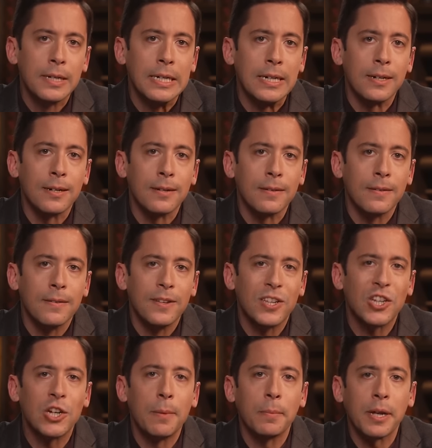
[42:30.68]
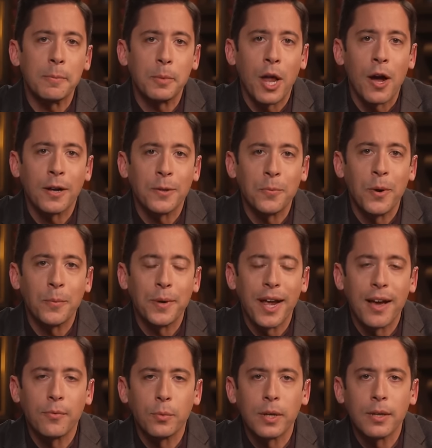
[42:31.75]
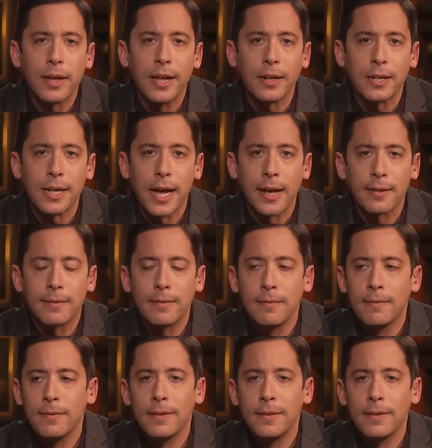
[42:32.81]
uh, stumbling block that one would have with LDS.